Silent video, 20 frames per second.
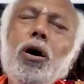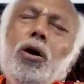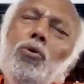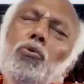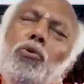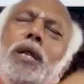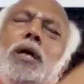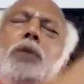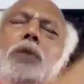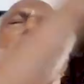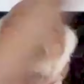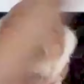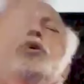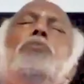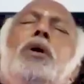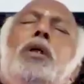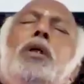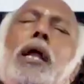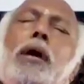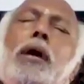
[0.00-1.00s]
or wherever
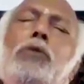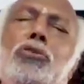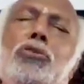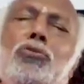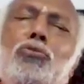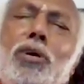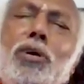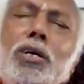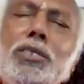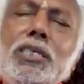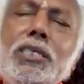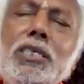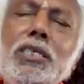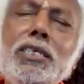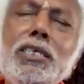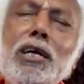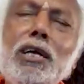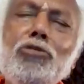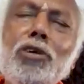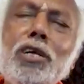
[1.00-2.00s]
you are around the world
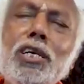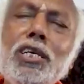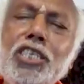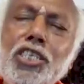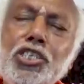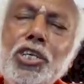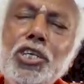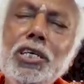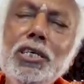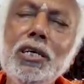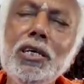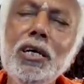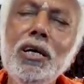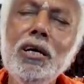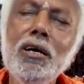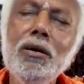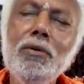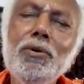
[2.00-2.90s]
sitting down and listening,